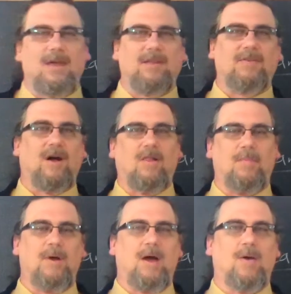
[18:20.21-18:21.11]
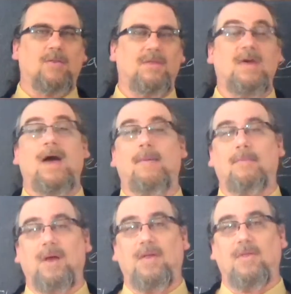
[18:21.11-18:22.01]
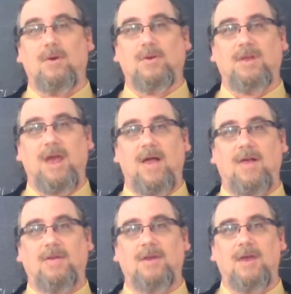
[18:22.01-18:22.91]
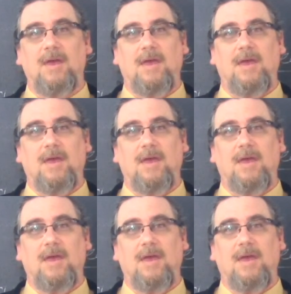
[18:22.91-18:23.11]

that it's all about them and their talent